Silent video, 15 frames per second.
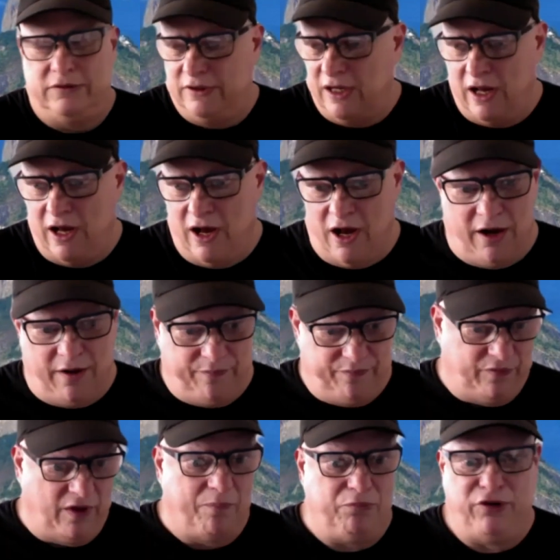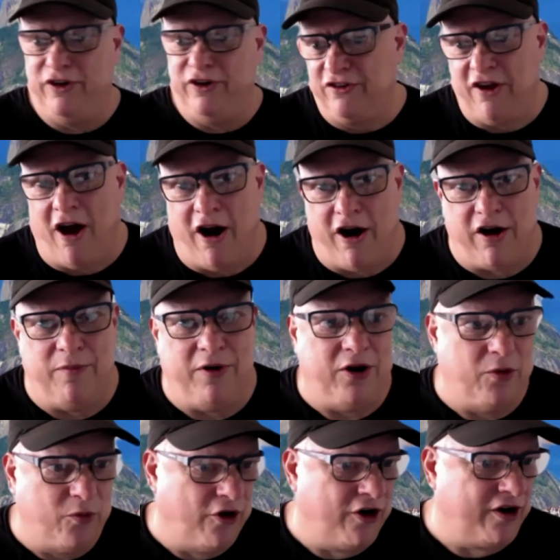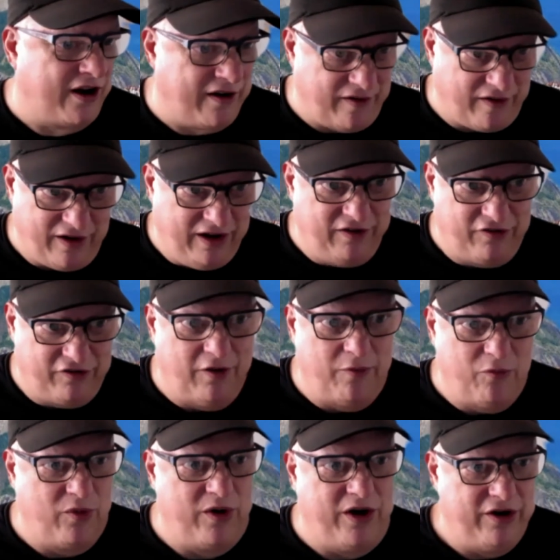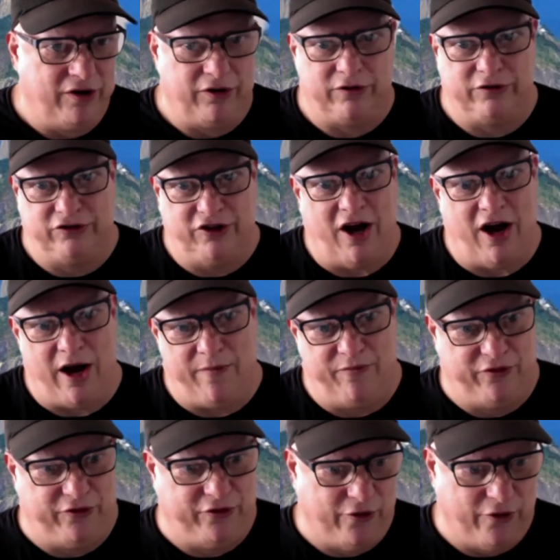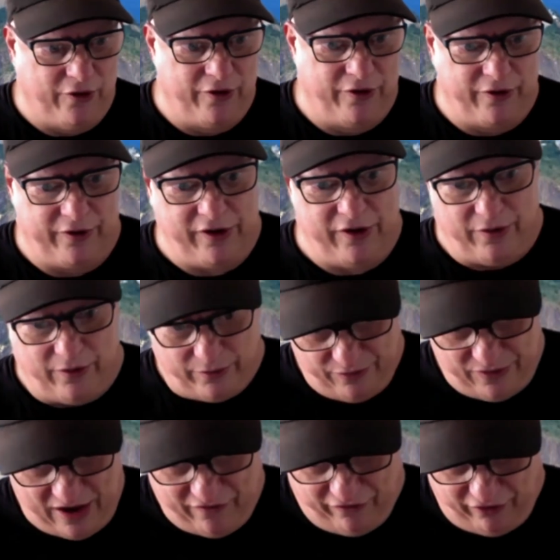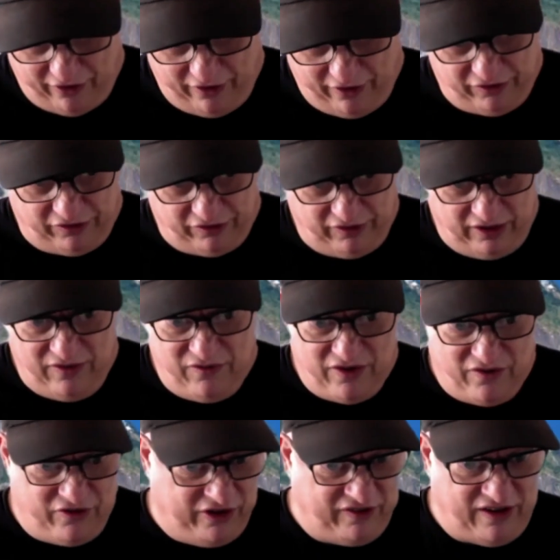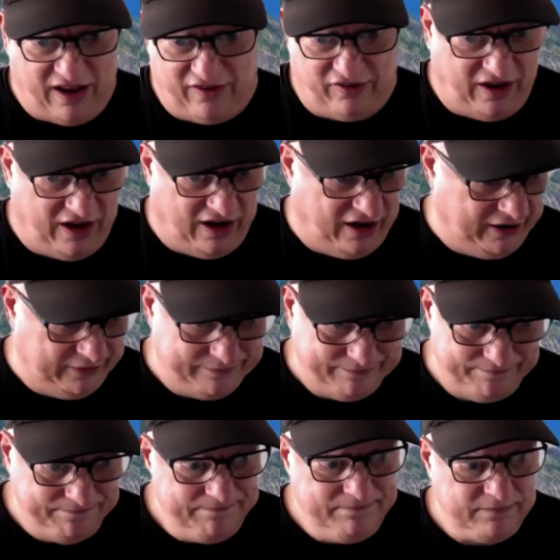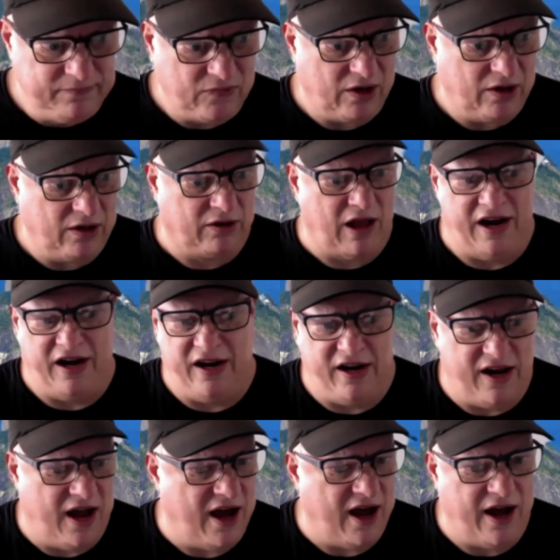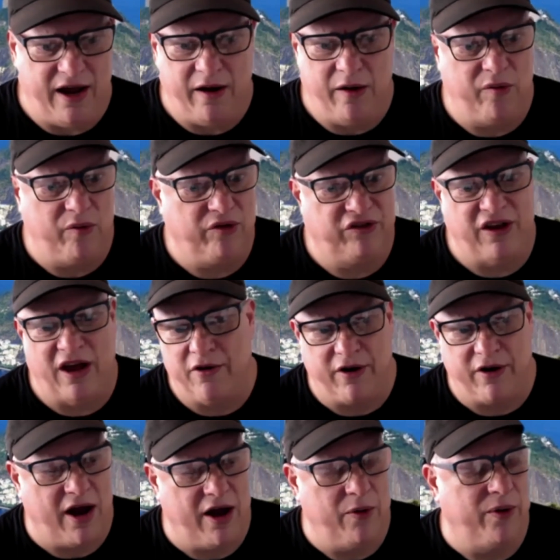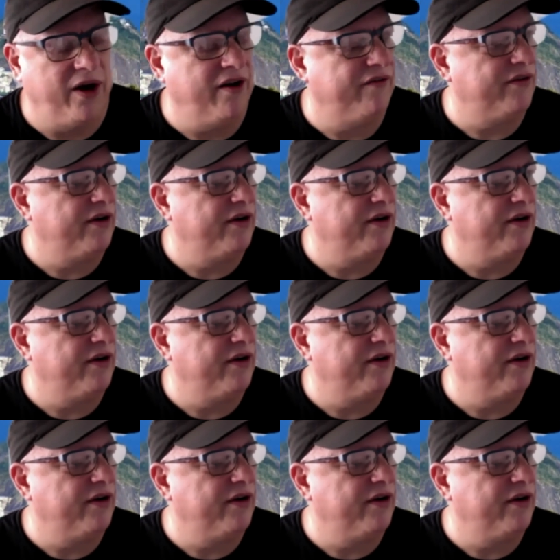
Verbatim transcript: Uh, please hire me to work in some real job for you know Netflix, even if it's as a lighting guy, sound guy, whatever